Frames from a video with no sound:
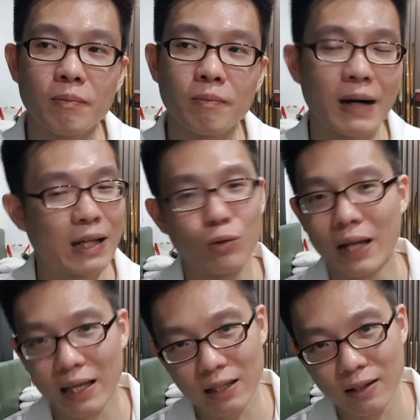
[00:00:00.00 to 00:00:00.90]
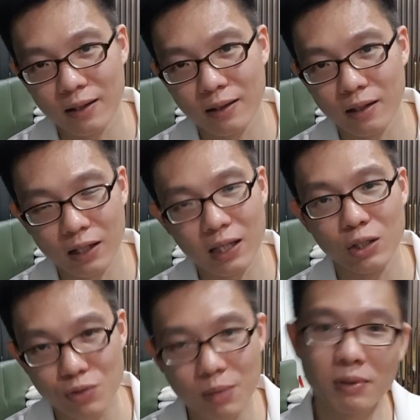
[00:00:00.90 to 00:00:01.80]
but I don't like it. Okay,
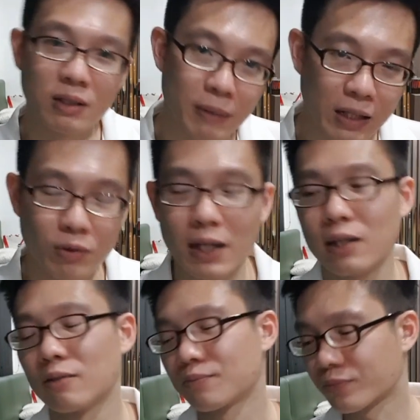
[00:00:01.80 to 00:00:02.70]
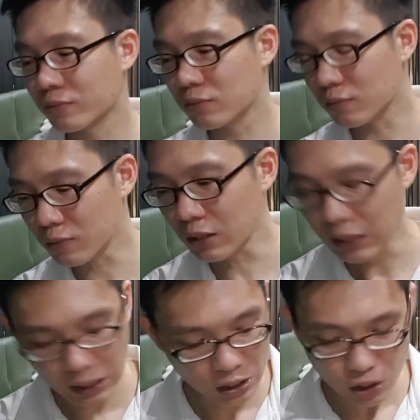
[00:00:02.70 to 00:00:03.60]
usable, but I don't like it.
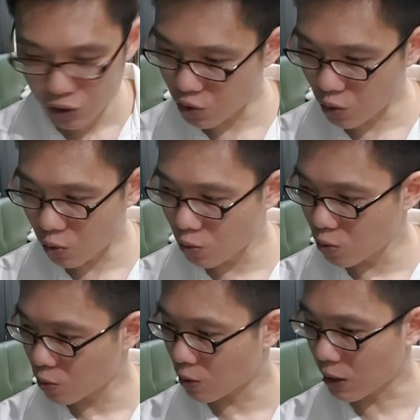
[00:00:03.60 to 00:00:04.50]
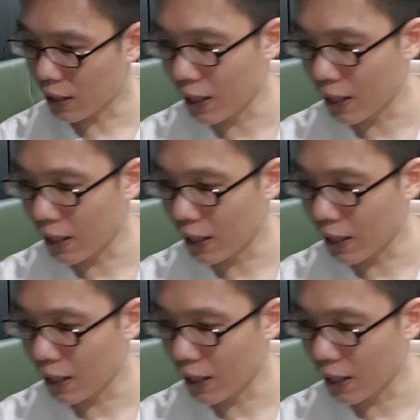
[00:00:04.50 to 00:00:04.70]
So I